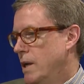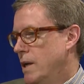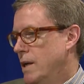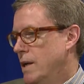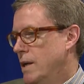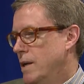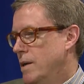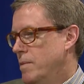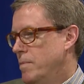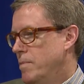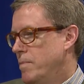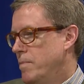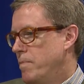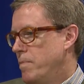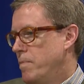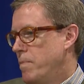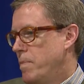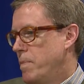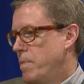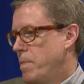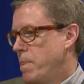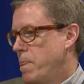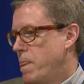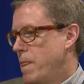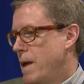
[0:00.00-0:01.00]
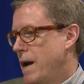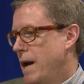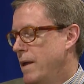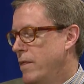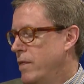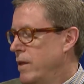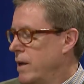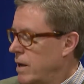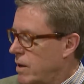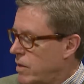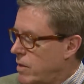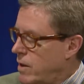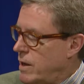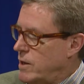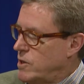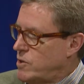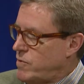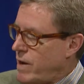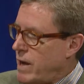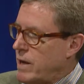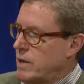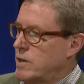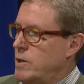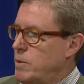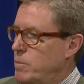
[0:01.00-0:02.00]
I think that as
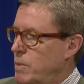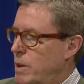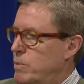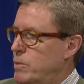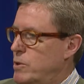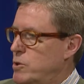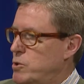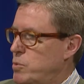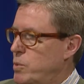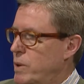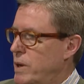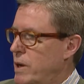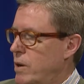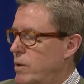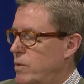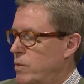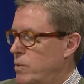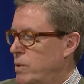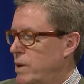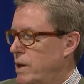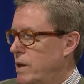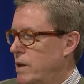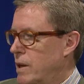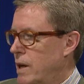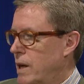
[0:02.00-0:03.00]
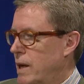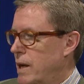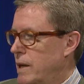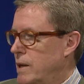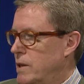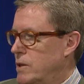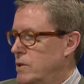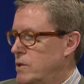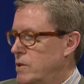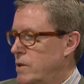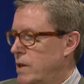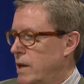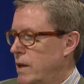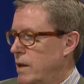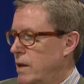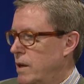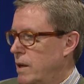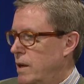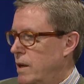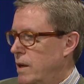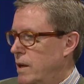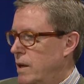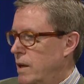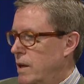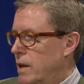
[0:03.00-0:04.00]
faculty members, we don't realize that,
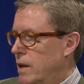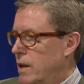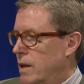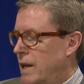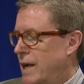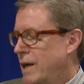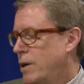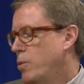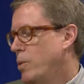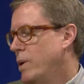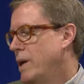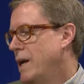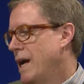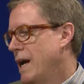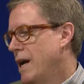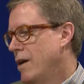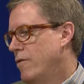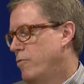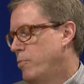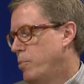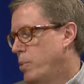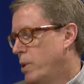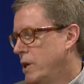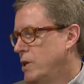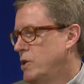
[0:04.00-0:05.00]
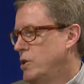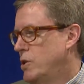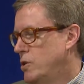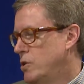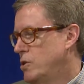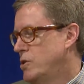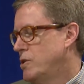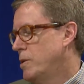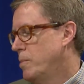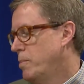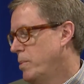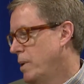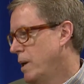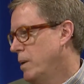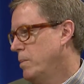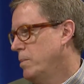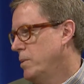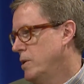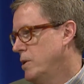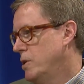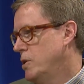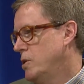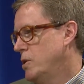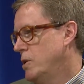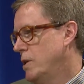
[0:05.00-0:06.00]
like we have pressures to
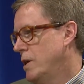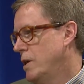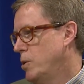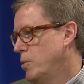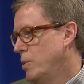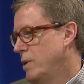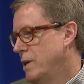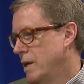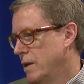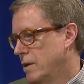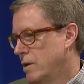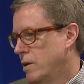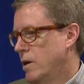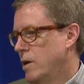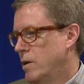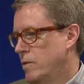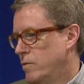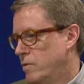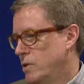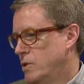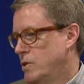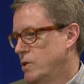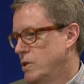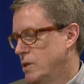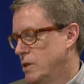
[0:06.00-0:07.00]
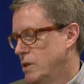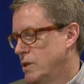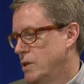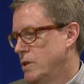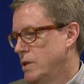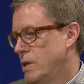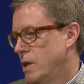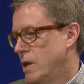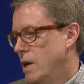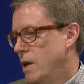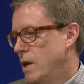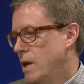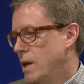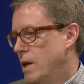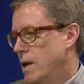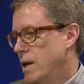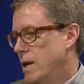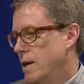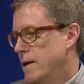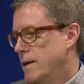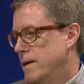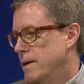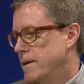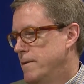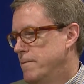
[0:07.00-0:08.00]
publish and to attend conferences,
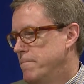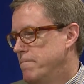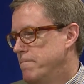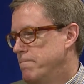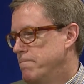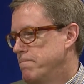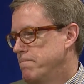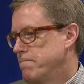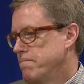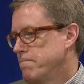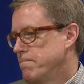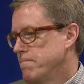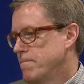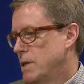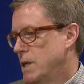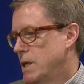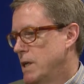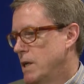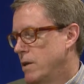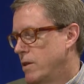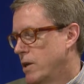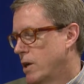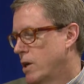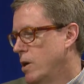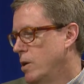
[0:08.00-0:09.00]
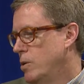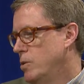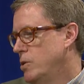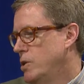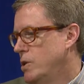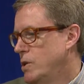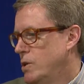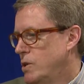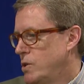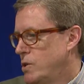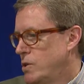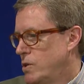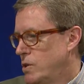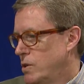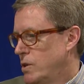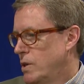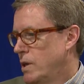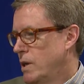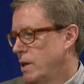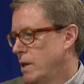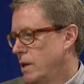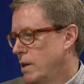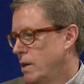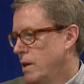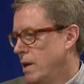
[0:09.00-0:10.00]
the coaches
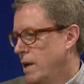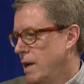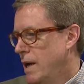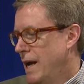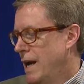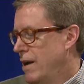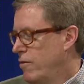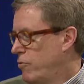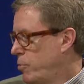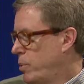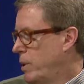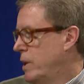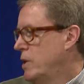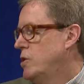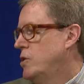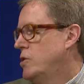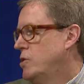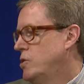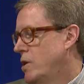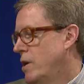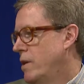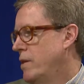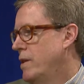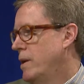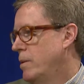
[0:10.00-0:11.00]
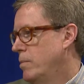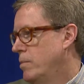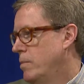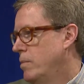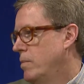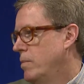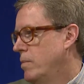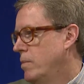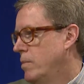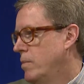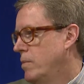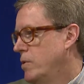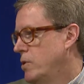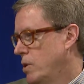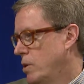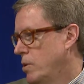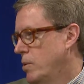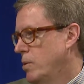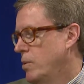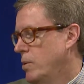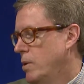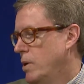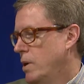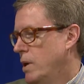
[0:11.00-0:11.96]
have pressures on them too.